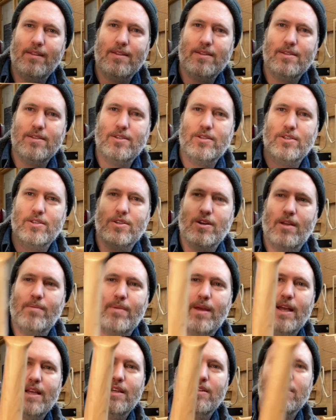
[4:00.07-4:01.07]
this has just gone
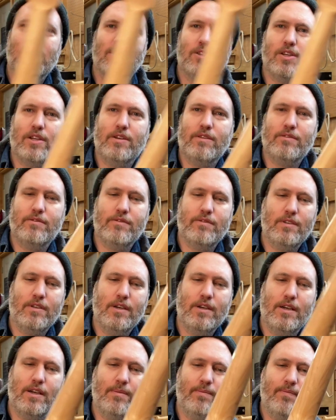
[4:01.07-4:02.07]
back on the shelf.
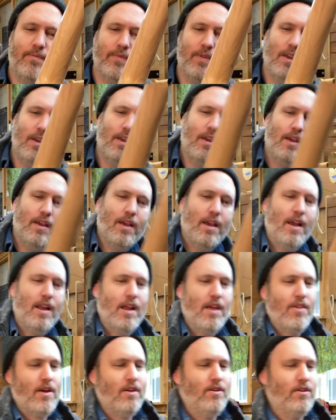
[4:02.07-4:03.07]
Um, and
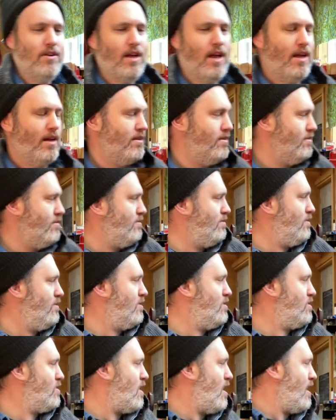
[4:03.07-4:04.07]
I thought, okay,
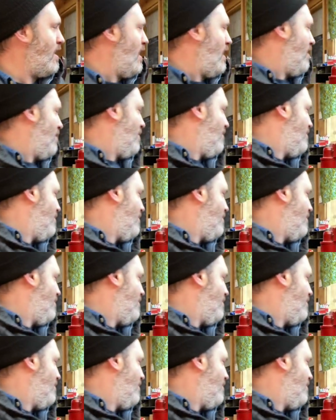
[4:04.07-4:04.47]
let's try again.